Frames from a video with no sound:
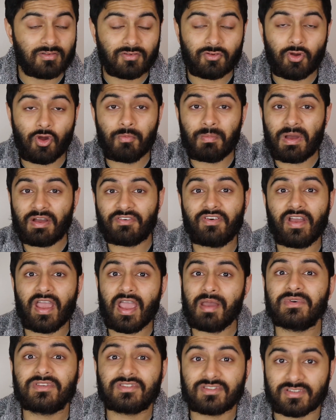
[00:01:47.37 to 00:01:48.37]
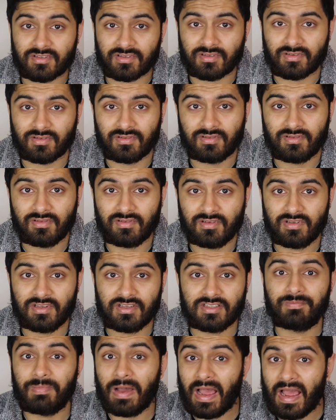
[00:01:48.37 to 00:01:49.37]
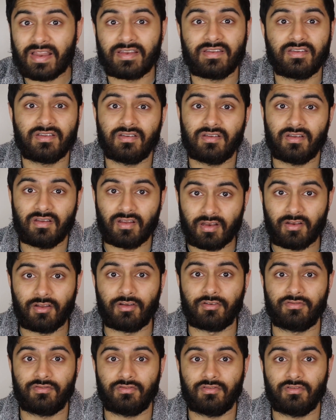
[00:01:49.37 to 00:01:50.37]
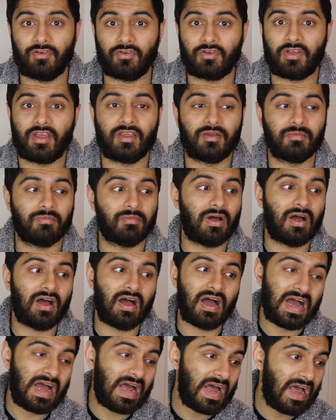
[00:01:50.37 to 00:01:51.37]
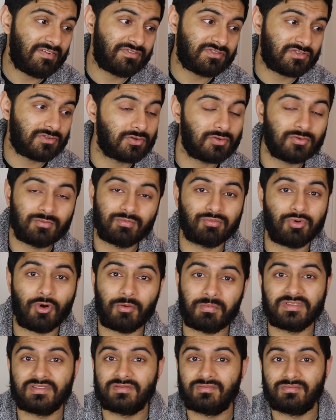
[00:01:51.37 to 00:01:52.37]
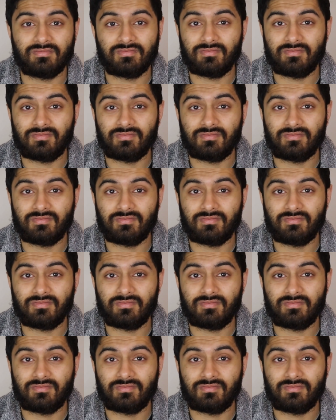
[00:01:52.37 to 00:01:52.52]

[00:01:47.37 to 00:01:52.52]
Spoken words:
going back for Emerson is bad enough, okay? But I have to probably